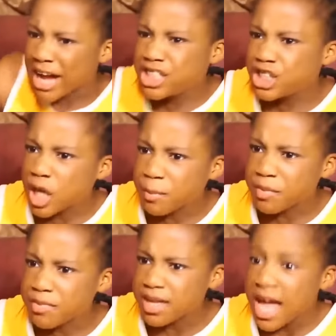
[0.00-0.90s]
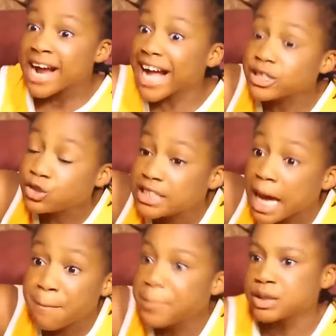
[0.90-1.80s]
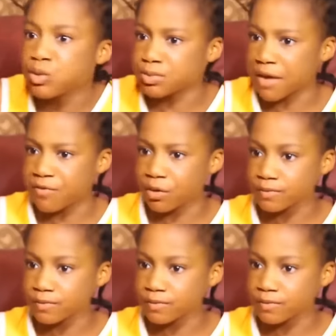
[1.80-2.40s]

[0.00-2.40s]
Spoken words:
why are you disturbing me? Can't you see I'm busy with my